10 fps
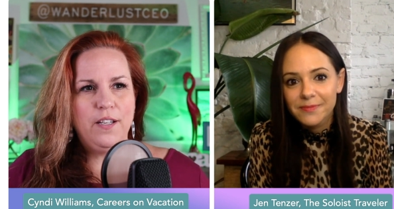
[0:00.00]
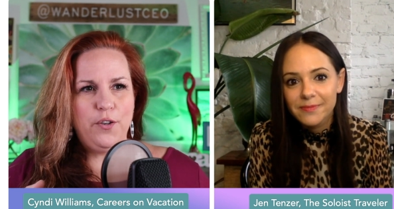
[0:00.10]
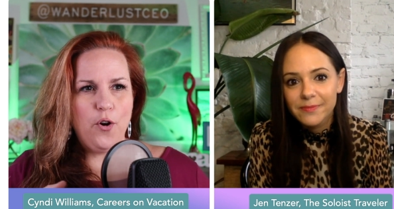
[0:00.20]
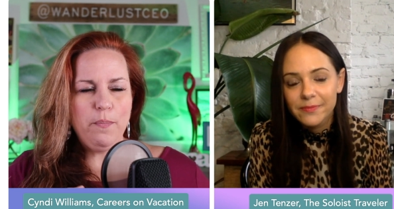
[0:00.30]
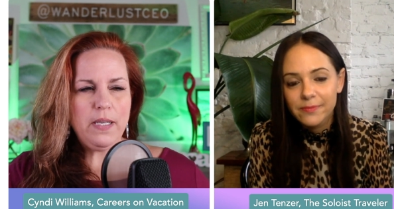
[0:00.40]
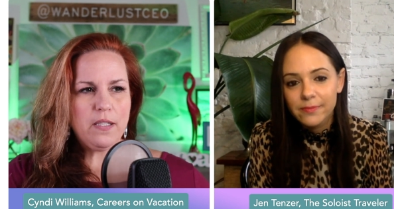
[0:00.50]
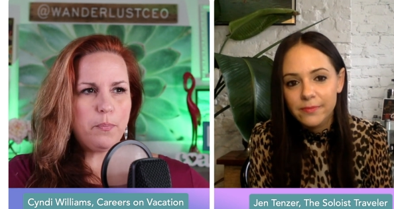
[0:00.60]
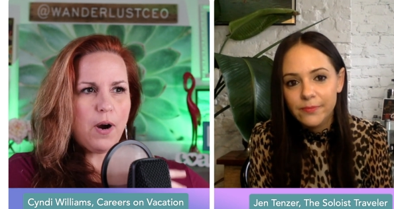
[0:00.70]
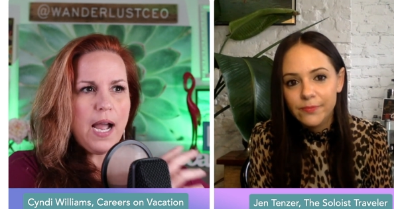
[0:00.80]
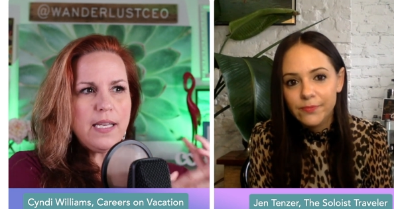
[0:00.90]
Speaker 1: don't be
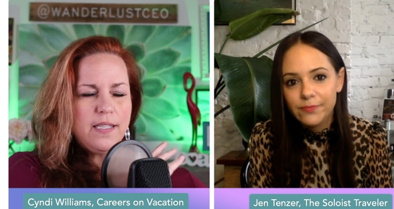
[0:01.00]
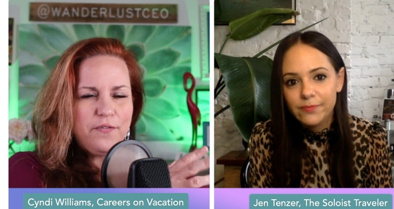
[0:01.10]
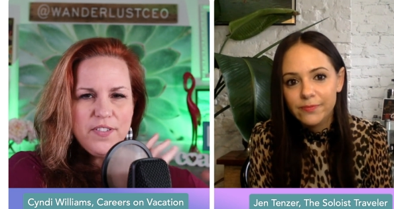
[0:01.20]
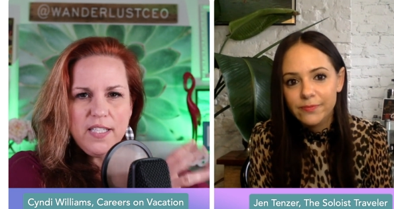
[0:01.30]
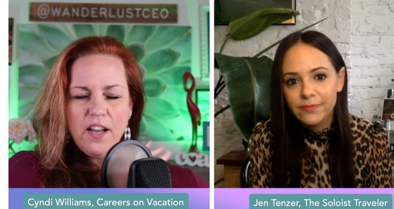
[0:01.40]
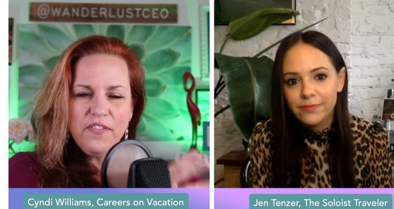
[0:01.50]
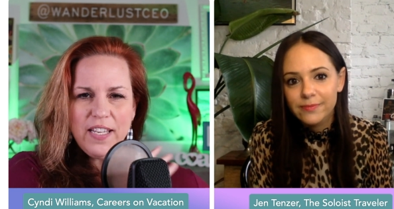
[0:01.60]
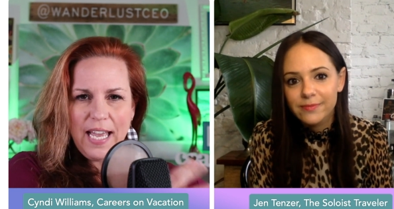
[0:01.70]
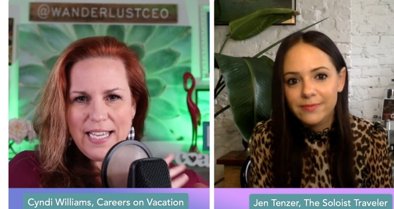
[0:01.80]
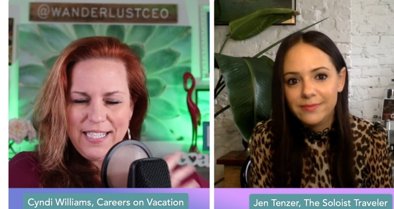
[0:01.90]
surprised if stuff
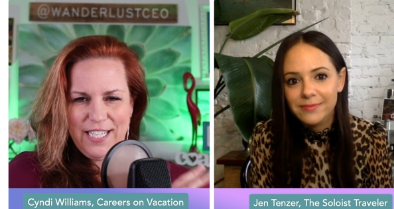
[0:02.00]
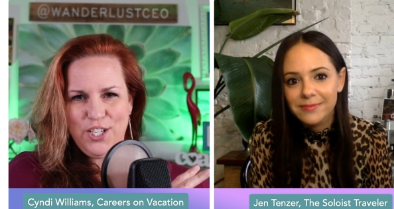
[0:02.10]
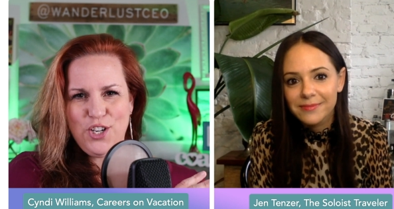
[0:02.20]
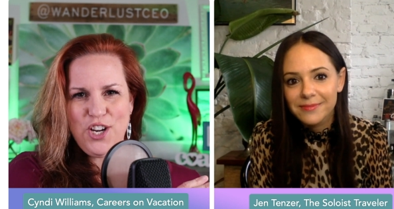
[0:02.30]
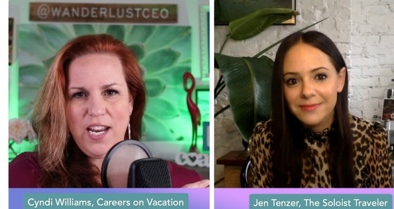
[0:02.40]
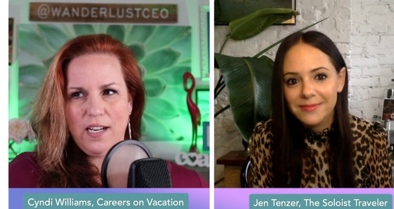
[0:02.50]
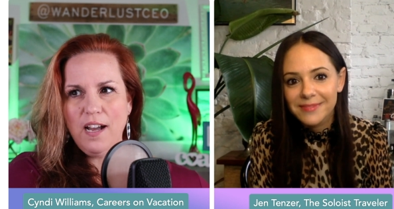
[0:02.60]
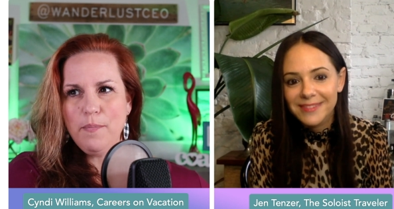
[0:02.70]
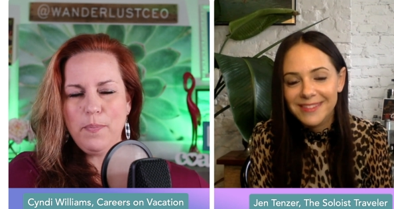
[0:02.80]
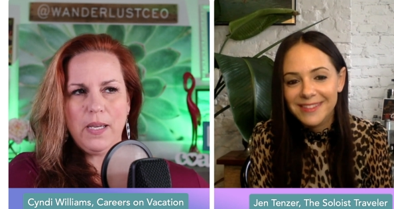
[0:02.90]
has to get shaken
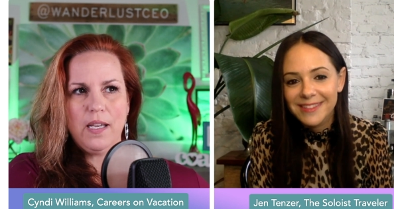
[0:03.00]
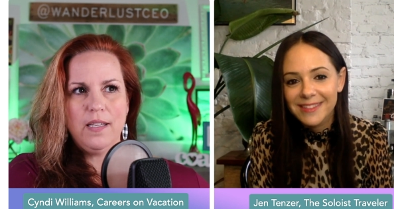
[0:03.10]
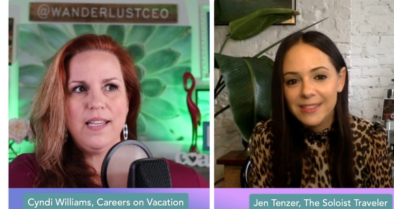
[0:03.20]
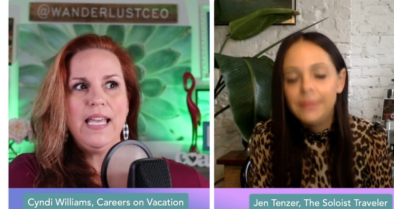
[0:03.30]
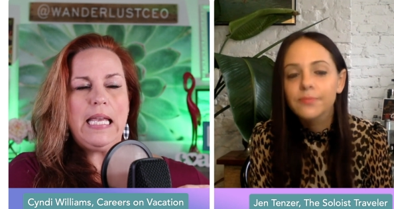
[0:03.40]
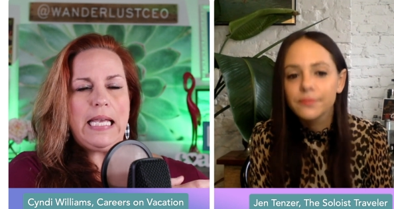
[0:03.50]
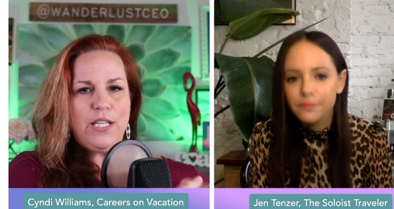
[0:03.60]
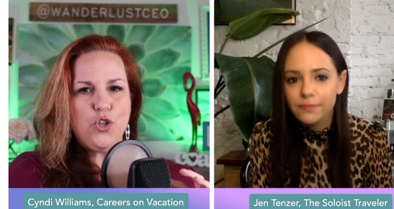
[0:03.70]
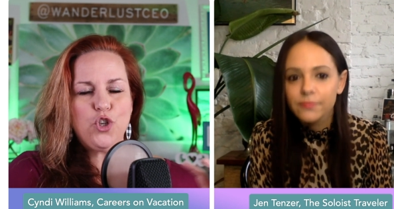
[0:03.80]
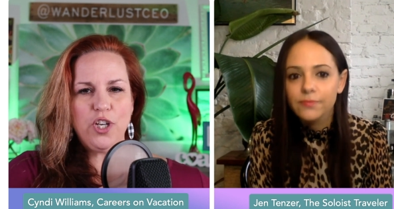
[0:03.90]
up because
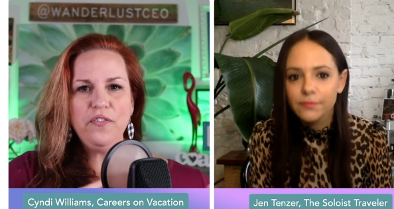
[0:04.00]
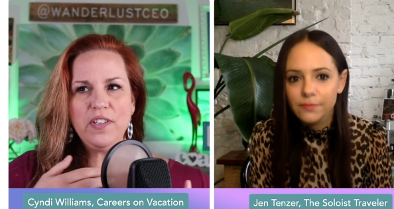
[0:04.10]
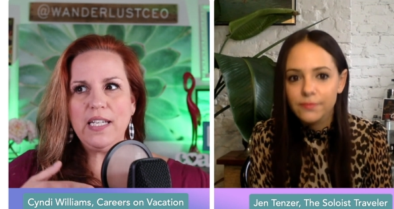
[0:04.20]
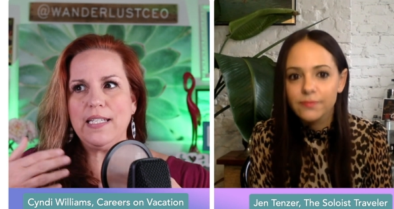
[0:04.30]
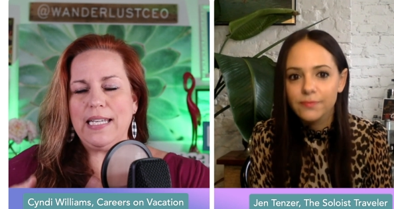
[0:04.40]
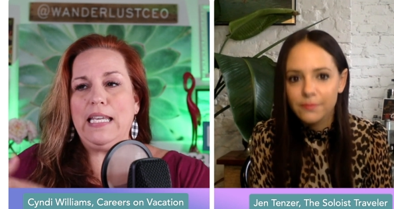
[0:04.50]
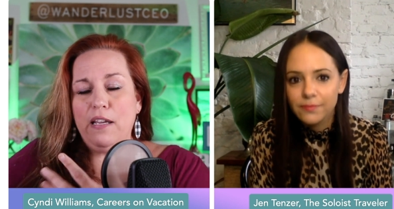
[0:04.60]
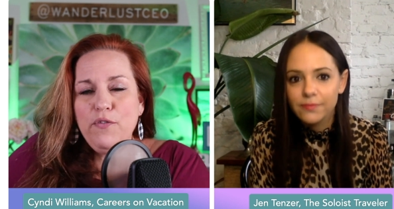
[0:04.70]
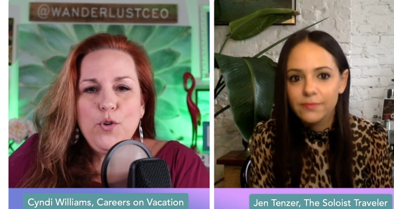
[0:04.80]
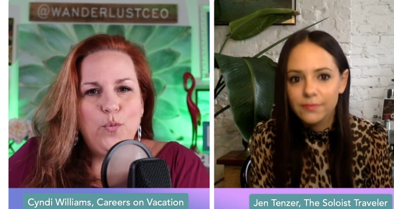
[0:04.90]
it's shifting to
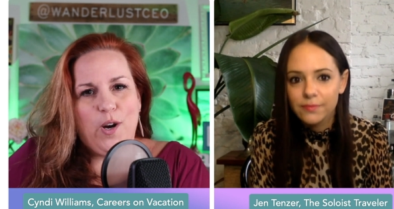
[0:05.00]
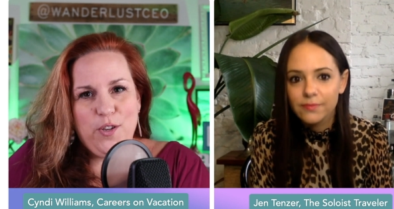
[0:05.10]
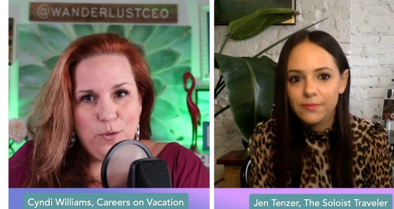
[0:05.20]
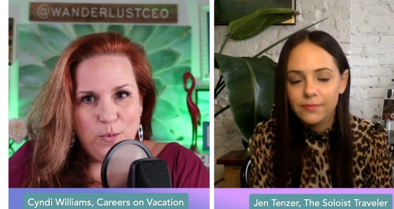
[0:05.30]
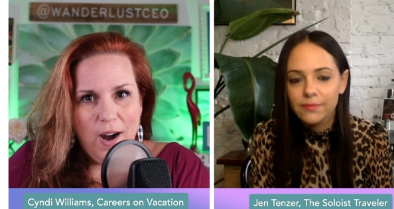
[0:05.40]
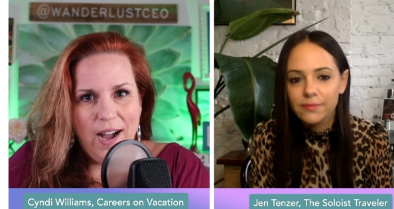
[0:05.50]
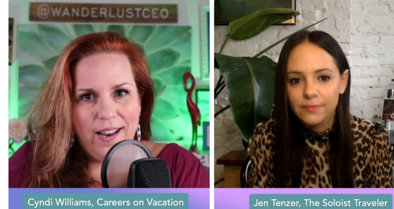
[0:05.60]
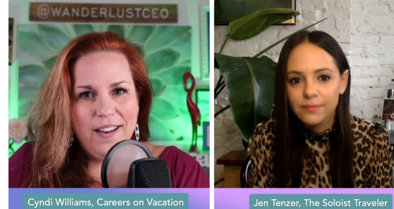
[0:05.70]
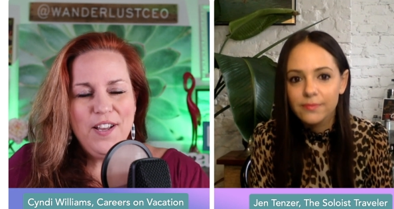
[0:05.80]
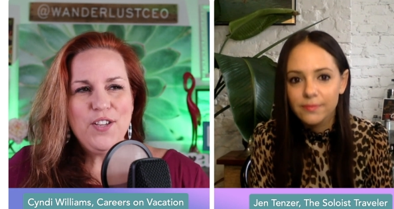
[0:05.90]
give you what you want.
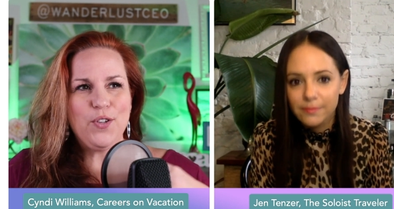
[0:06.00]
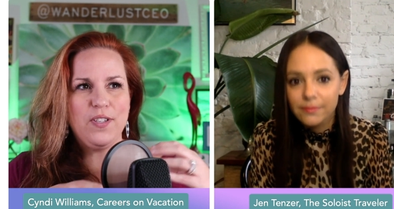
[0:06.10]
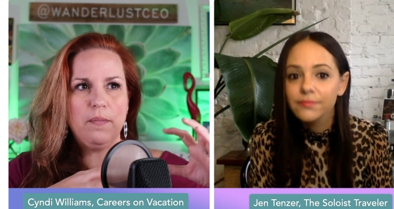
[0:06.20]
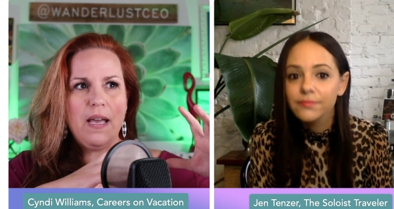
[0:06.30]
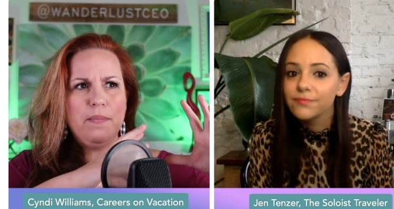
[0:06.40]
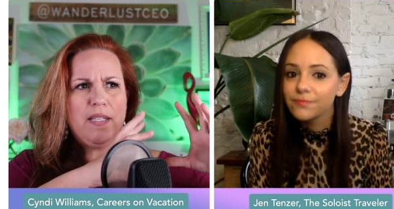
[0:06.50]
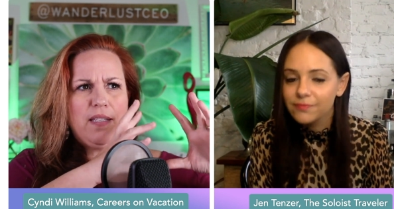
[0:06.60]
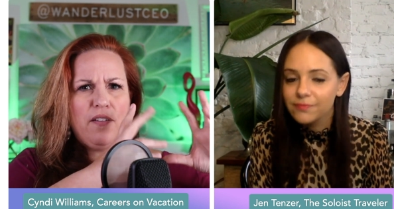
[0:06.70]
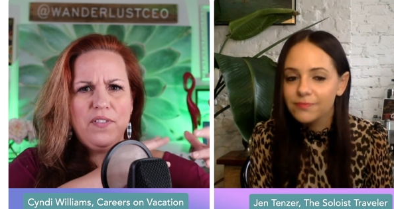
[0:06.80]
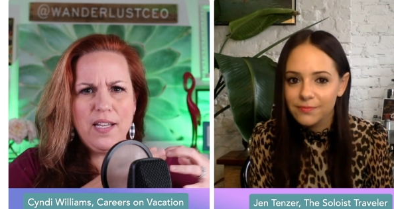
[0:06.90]
So sometimes
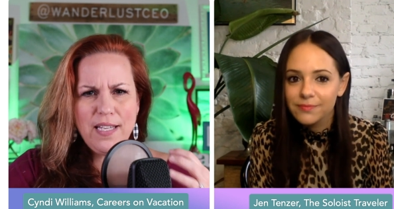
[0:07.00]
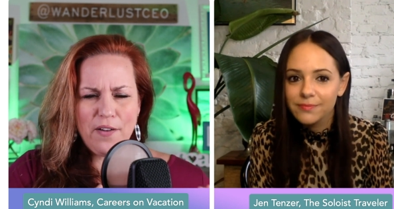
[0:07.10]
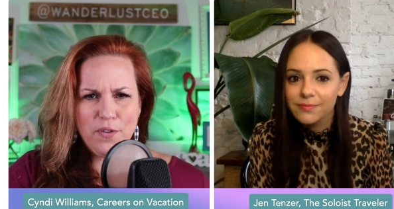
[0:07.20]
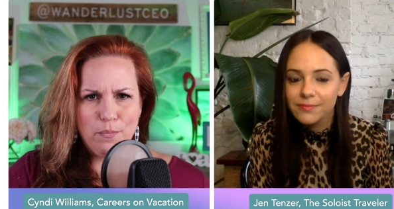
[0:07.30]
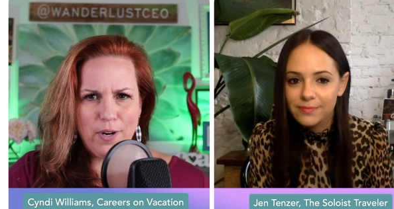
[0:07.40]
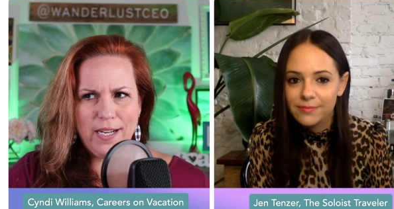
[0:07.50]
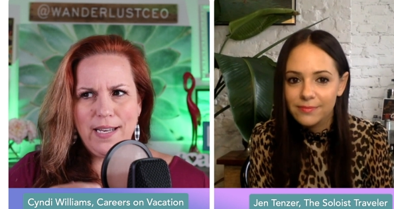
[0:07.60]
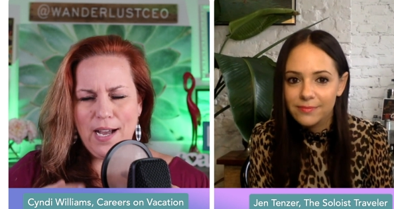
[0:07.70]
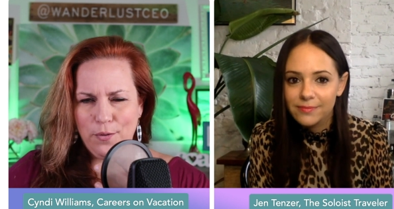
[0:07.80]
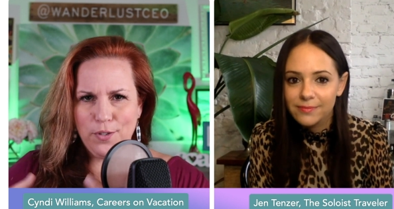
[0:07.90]
stuff does have to break
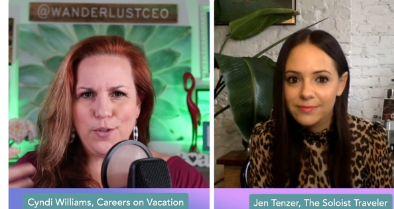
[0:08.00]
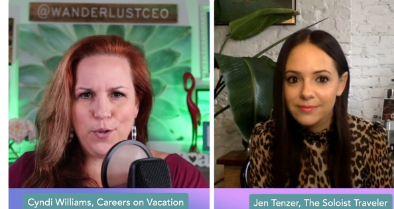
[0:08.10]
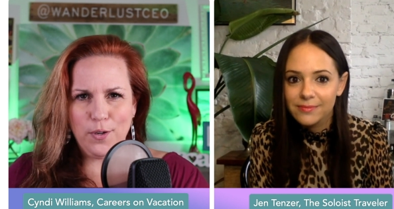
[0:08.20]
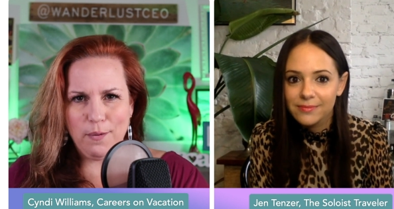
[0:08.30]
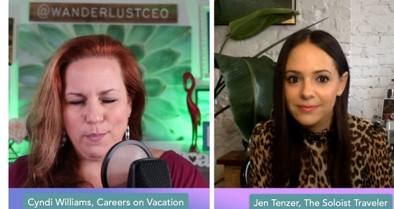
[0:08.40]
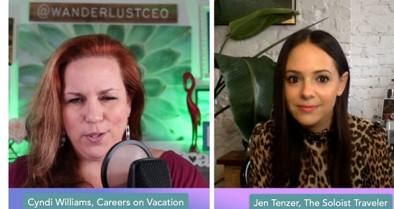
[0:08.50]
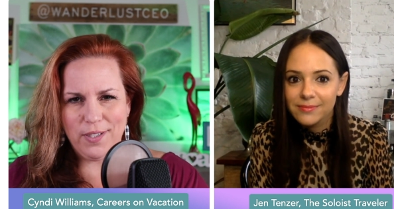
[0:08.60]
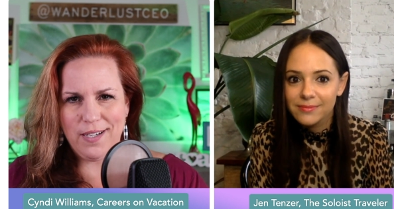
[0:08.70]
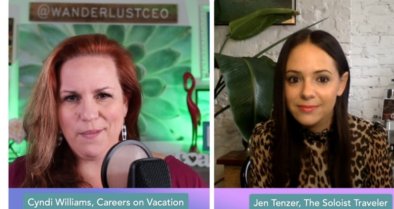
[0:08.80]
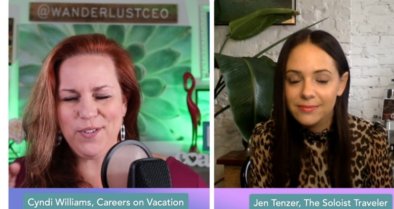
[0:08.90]
down so you can build
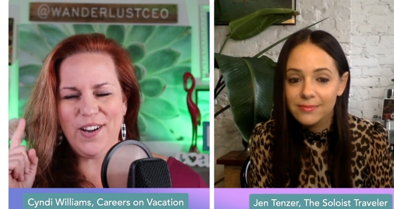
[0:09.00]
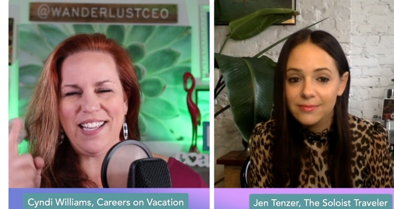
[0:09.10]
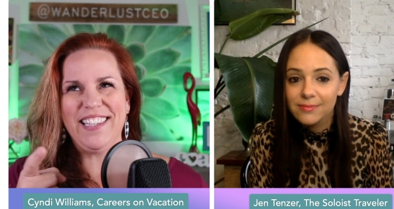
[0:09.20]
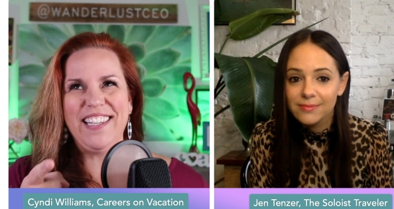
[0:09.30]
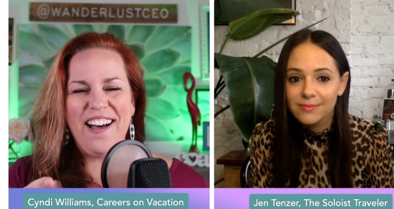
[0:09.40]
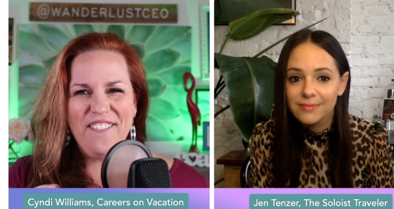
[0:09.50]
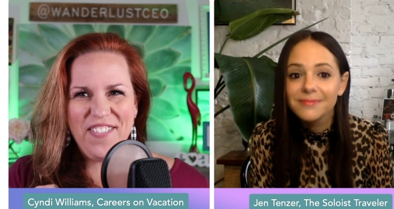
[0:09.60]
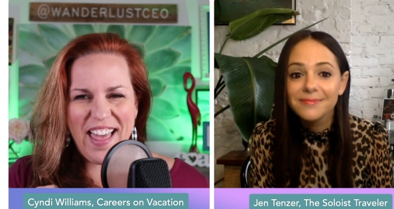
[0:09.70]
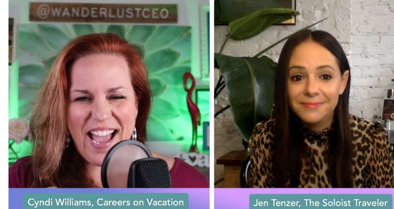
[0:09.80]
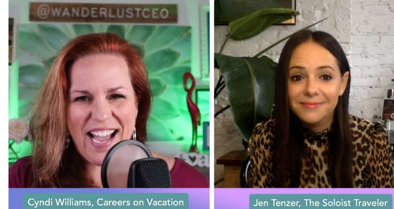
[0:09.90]
it up. So I love
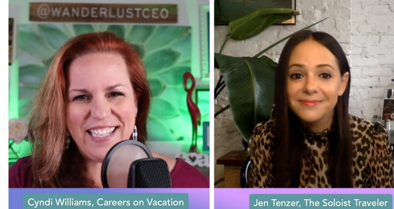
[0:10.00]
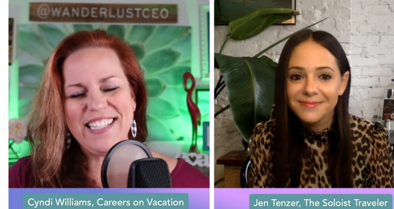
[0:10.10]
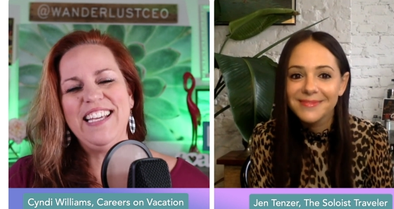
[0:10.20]
that.